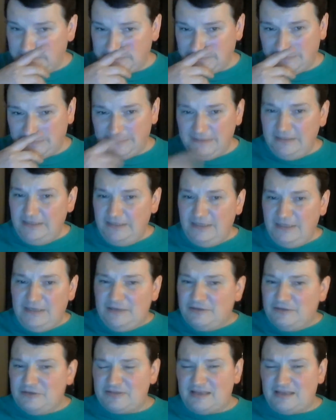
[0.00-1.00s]
So
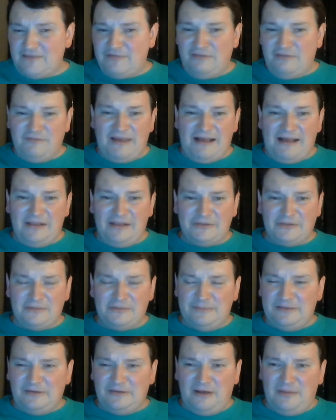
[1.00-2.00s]
just having valor
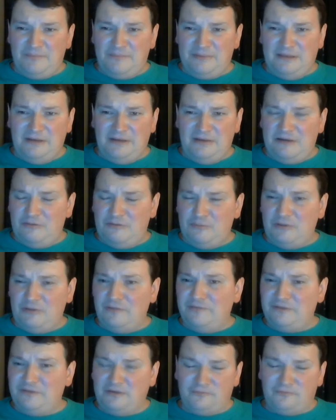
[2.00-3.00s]
may not be a
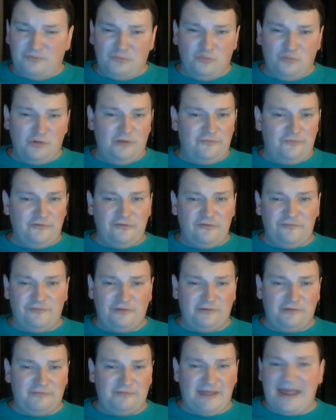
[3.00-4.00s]
relevant enough reward
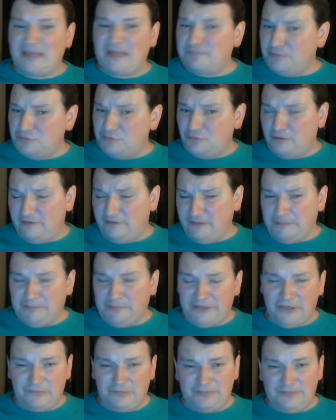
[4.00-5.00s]
for a vast majority of the
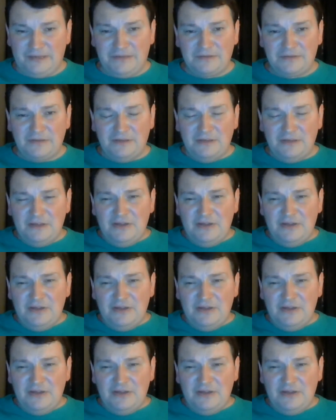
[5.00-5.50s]
player base.